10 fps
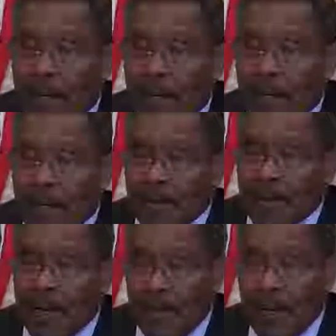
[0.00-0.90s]

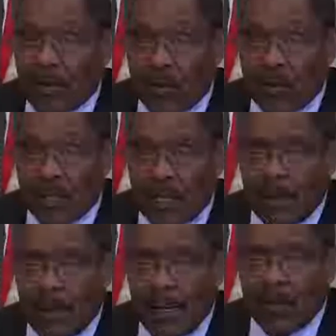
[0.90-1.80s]
And then, of course,
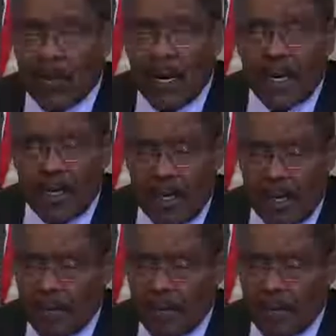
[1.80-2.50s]
the opinion writing